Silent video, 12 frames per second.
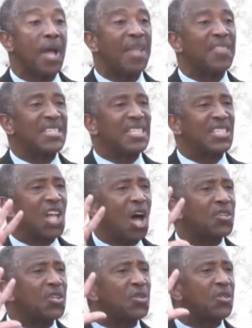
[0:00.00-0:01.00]
and this is
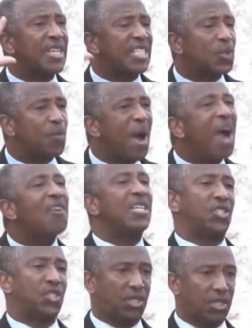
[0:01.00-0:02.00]
not to
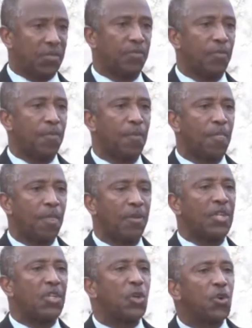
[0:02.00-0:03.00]
disparage
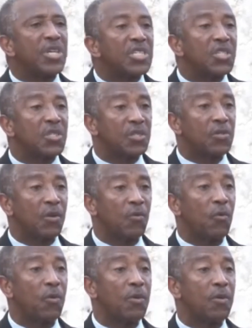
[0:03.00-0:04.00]
the tourists,
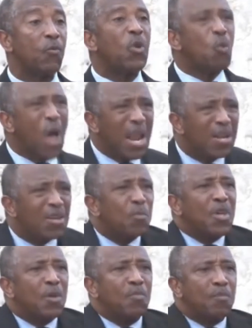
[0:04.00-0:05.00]
we
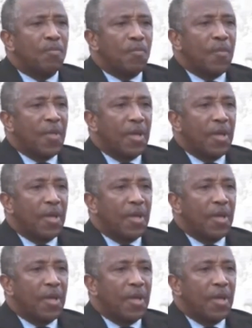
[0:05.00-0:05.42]
welcome them.